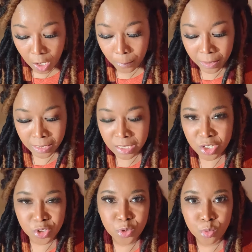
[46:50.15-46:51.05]
But this
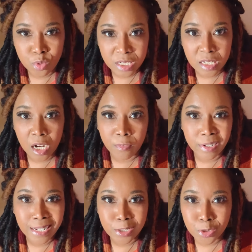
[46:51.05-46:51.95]
is you
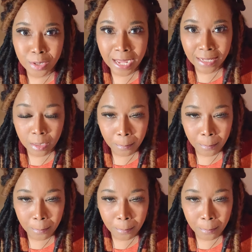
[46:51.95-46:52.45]
discovering that you got the